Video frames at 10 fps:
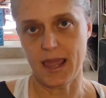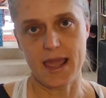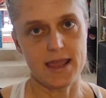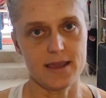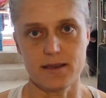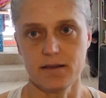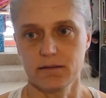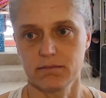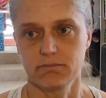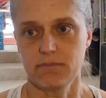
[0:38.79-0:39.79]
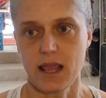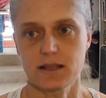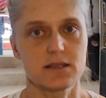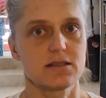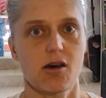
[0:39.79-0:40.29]
a
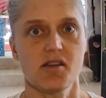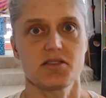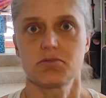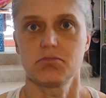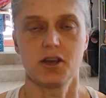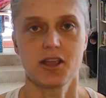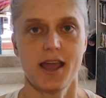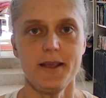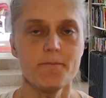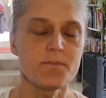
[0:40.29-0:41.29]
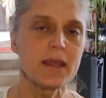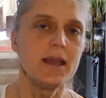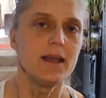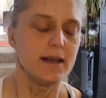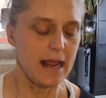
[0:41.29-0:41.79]
exercise, okay?
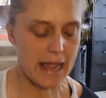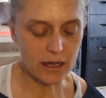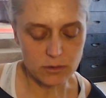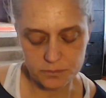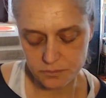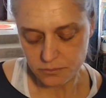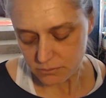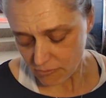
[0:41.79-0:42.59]
Now,